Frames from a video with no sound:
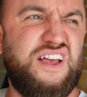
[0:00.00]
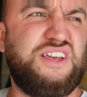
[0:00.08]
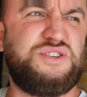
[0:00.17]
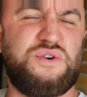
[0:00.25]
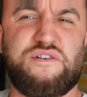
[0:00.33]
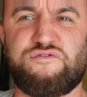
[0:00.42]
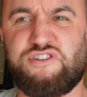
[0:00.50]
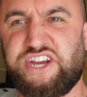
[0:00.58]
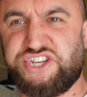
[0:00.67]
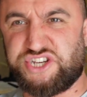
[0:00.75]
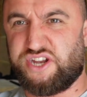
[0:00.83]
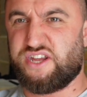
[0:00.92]
sort of
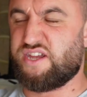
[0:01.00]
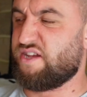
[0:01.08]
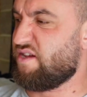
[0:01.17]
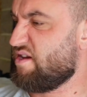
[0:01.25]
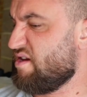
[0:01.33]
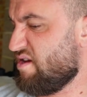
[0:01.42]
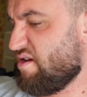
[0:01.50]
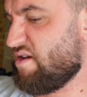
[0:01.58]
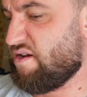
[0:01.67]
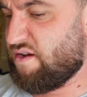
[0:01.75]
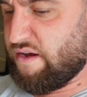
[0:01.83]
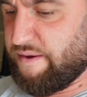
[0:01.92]
region.
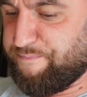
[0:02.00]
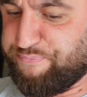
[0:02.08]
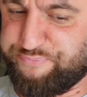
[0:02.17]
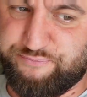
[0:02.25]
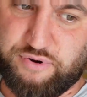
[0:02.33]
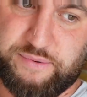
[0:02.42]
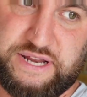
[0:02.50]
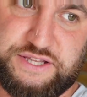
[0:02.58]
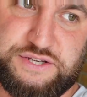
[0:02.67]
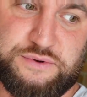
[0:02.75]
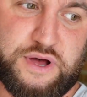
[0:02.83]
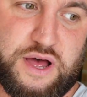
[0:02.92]
Probably need
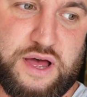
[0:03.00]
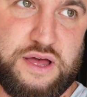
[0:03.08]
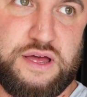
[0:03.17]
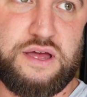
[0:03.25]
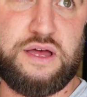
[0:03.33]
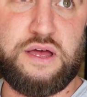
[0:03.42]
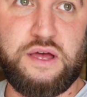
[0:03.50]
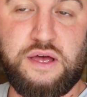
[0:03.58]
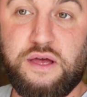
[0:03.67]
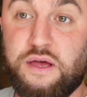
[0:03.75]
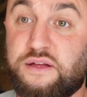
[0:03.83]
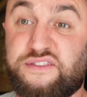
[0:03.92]
to, I
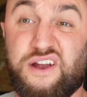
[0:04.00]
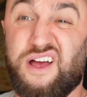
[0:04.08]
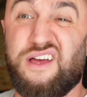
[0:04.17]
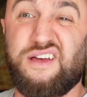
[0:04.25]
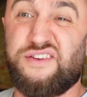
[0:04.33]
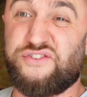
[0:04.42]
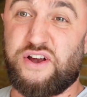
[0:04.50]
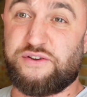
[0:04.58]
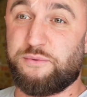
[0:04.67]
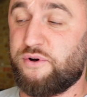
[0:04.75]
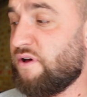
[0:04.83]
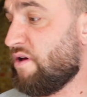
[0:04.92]
don't know, stretch
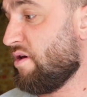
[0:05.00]
more.